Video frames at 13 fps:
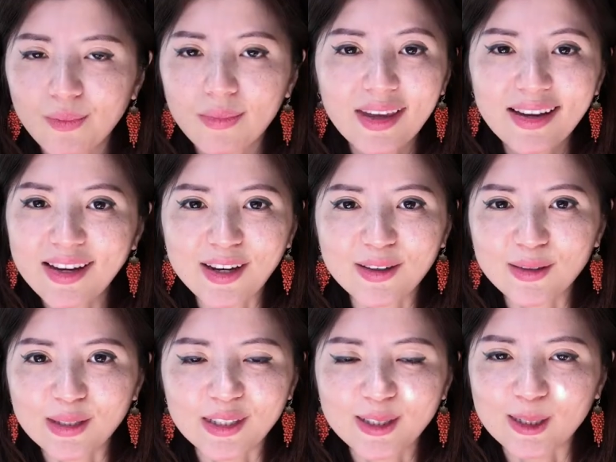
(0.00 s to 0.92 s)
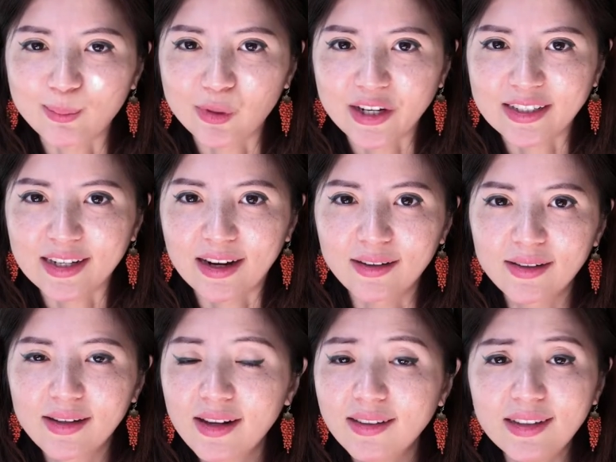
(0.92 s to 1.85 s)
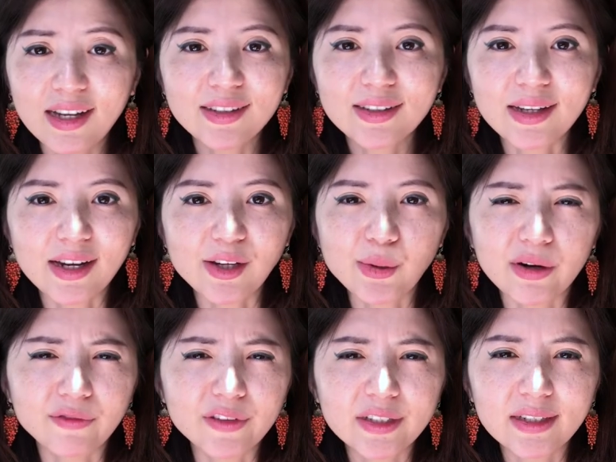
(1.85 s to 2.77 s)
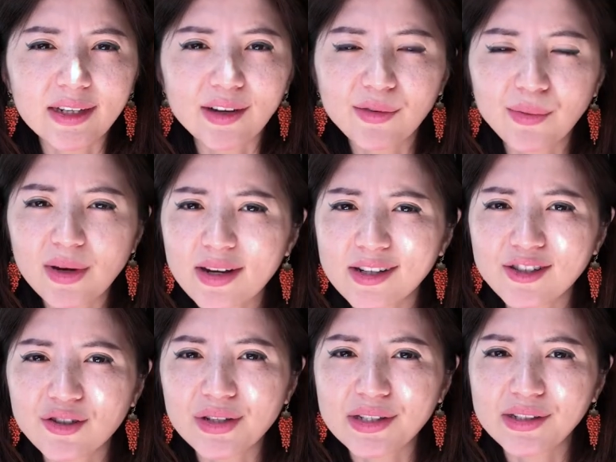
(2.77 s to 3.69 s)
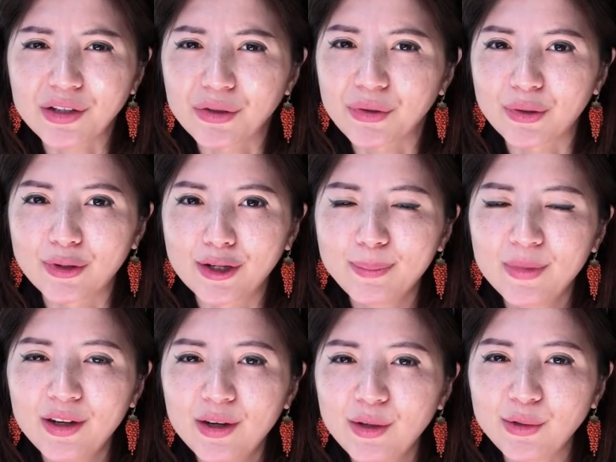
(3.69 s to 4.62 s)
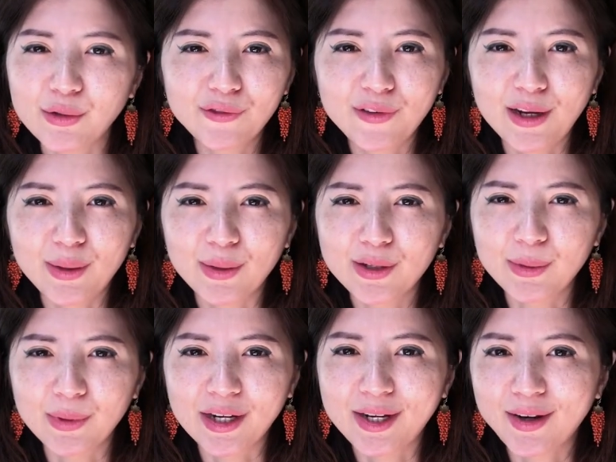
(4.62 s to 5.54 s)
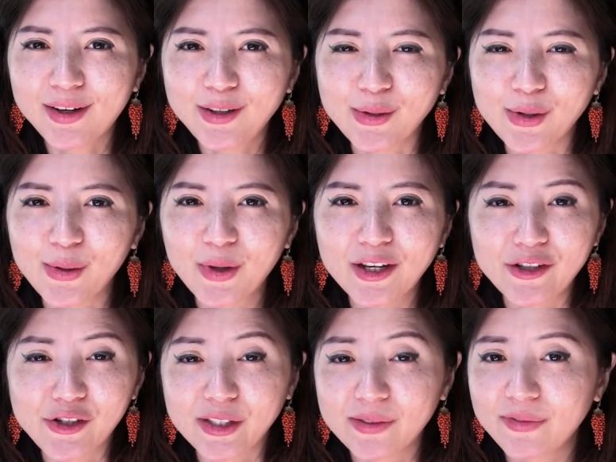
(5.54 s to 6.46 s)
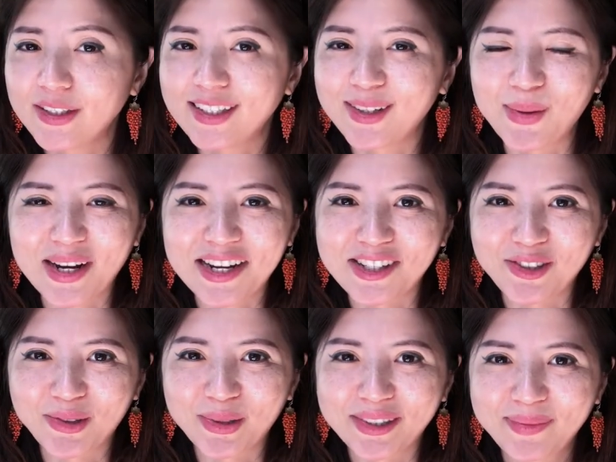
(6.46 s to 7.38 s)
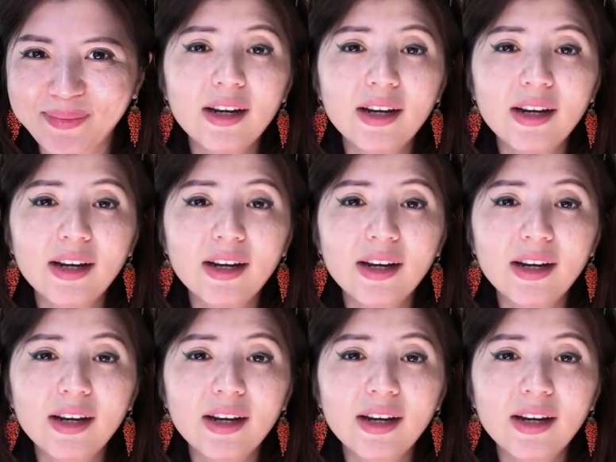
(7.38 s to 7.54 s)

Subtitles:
Here is the breakdown. Let's say you are visiting 3 countries in Europe. You fly all the way there, you don't want to just visit one country.